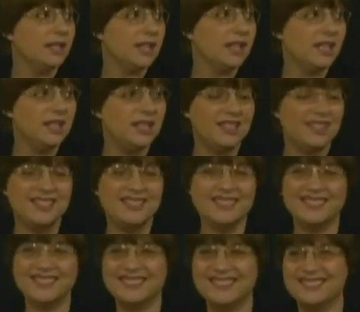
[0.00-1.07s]
He,
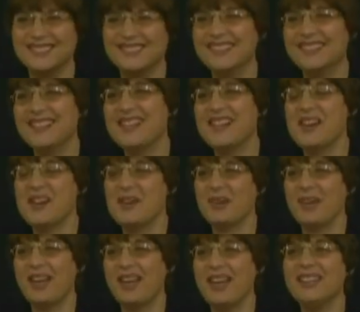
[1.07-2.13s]

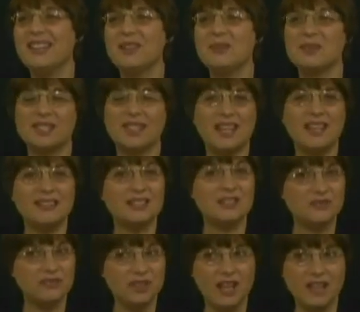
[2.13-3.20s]
okay, he was an
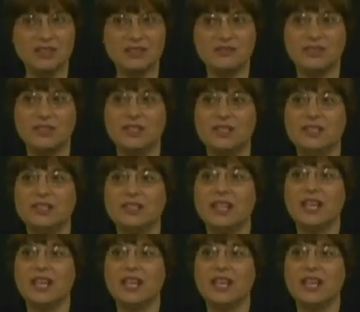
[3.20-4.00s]
English philosopher.